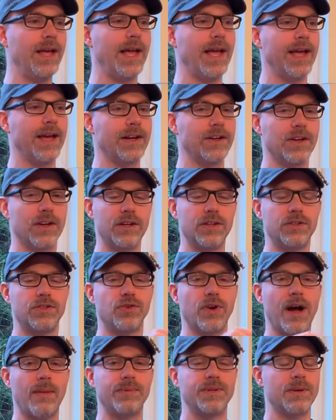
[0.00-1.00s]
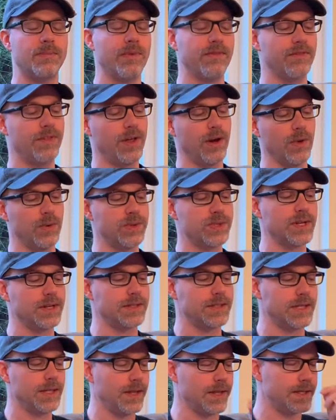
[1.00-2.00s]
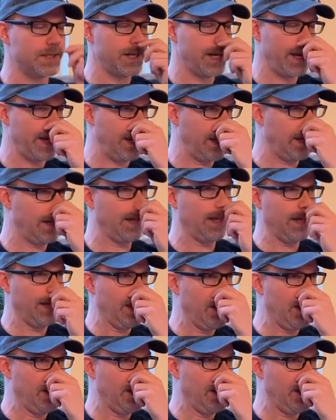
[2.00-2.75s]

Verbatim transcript: and drop some of those into the tank.